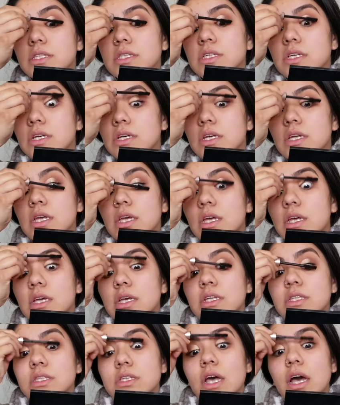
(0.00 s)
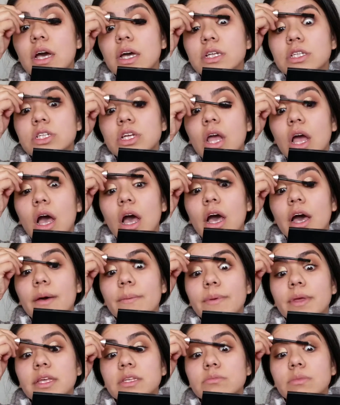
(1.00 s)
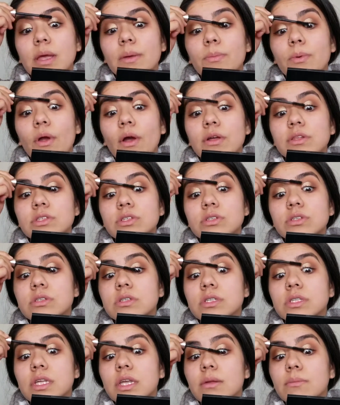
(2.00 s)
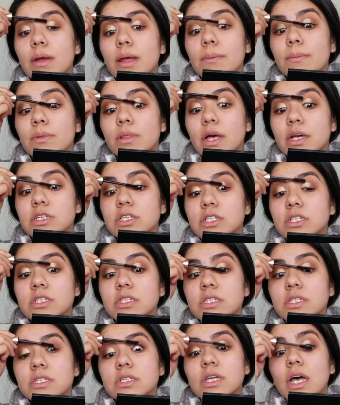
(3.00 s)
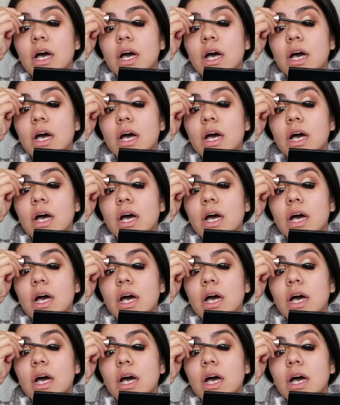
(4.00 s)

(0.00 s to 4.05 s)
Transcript: to touch up is my bronzers and my blushes.